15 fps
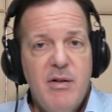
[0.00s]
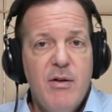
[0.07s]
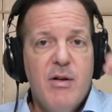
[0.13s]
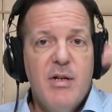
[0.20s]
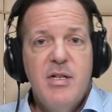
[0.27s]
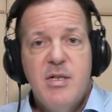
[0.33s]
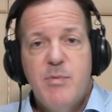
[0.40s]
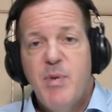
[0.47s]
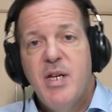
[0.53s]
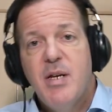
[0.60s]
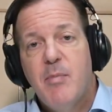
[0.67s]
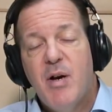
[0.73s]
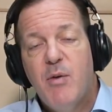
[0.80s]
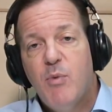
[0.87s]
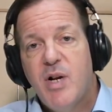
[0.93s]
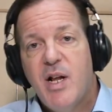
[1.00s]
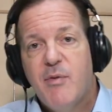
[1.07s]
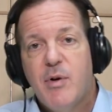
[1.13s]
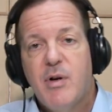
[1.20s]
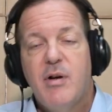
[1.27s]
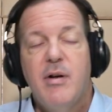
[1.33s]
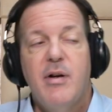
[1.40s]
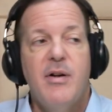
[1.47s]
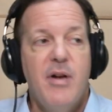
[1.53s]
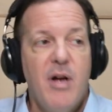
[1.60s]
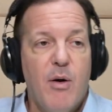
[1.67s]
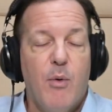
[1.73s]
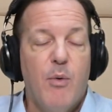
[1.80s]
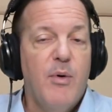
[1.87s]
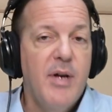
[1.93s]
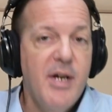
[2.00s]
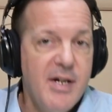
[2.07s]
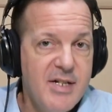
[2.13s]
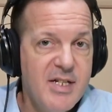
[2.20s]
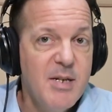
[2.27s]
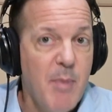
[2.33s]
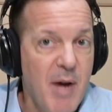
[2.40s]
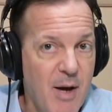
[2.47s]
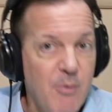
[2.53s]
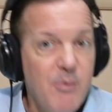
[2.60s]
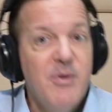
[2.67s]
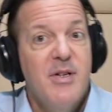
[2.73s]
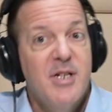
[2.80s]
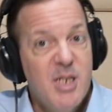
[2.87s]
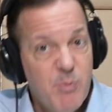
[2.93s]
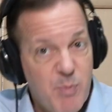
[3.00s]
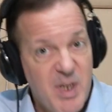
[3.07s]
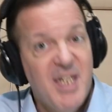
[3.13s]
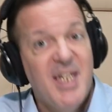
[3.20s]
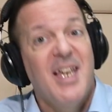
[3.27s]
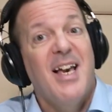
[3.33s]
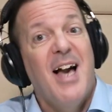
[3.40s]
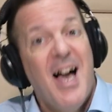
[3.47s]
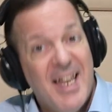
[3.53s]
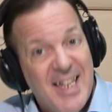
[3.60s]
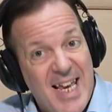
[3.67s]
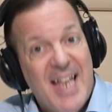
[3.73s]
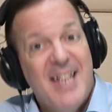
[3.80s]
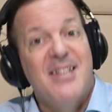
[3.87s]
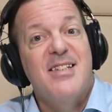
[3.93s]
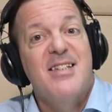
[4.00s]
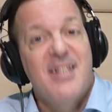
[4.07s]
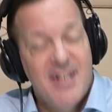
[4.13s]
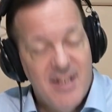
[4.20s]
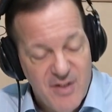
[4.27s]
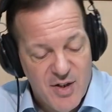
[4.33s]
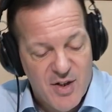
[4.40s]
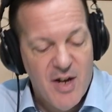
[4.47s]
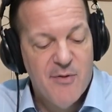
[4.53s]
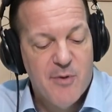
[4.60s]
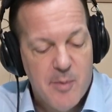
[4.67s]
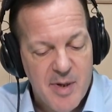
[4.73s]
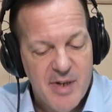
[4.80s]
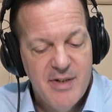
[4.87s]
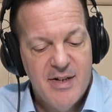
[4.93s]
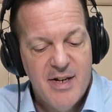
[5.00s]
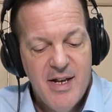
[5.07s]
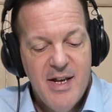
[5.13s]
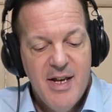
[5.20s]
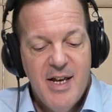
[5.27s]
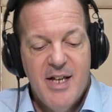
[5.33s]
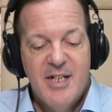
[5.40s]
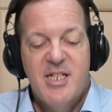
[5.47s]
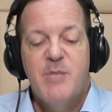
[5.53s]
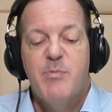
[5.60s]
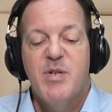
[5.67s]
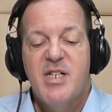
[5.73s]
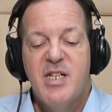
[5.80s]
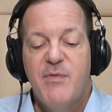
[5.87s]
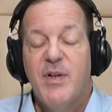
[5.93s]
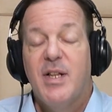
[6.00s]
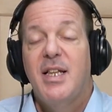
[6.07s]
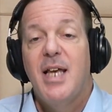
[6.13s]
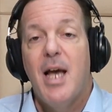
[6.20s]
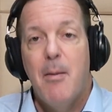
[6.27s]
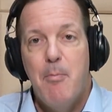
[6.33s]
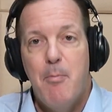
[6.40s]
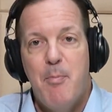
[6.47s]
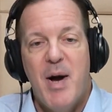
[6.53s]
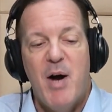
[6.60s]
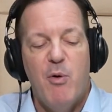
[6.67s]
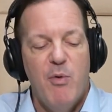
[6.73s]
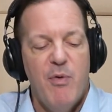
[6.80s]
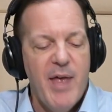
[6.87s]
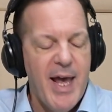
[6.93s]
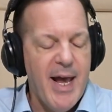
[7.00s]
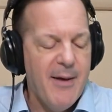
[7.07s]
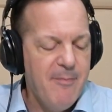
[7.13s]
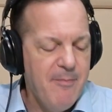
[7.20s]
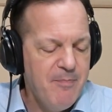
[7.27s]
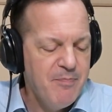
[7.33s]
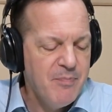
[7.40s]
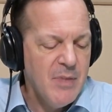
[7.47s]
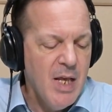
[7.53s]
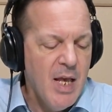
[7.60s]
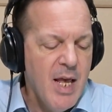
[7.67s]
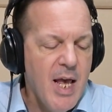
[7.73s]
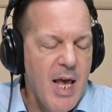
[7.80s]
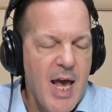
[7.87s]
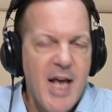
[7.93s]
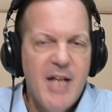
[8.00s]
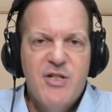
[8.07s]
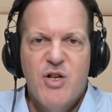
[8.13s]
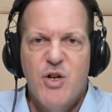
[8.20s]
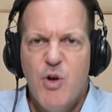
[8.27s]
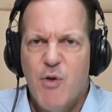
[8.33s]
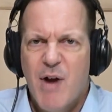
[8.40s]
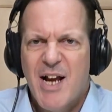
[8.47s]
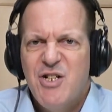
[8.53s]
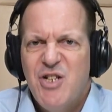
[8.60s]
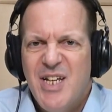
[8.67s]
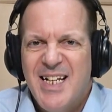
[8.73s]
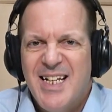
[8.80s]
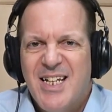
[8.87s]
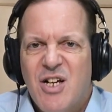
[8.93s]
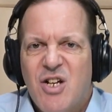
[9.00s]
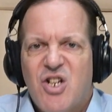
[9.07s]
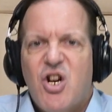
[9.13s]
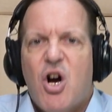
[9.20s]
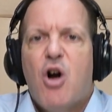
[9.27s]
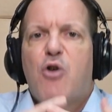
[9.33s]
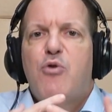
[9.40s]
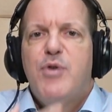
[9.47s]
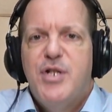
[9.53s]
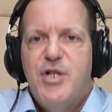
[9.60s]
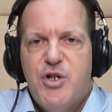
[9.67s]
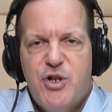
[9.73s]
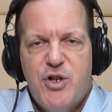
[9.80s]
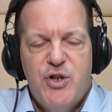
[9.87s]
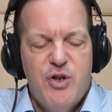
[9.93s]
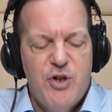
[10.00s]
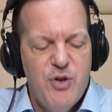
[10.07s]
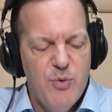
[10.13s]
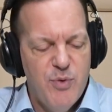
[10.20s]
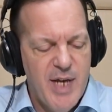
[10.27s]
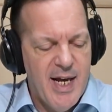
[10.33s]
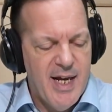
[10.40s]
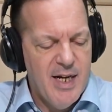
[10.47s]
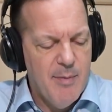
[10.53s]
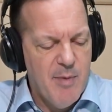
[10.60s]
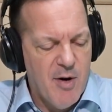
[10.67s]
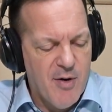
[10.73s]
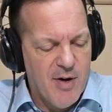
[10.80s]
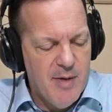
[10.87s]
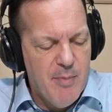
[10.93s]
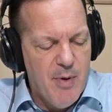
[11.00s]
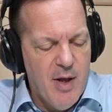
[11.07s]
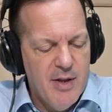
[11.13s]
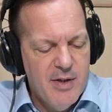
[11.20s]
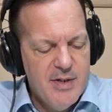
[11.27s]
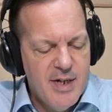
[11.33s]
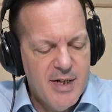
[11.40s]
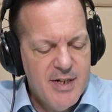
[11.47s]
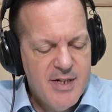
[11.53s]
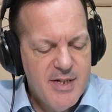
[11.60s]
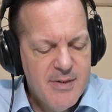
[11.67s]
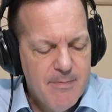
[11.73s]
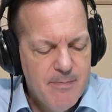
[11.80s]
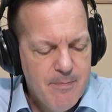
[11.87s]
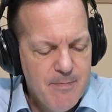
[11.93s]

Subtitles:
You can speak about whatever. No, it's about speaking against the government. It's specifically about that. And so you're actually encouraged to do that in American politics.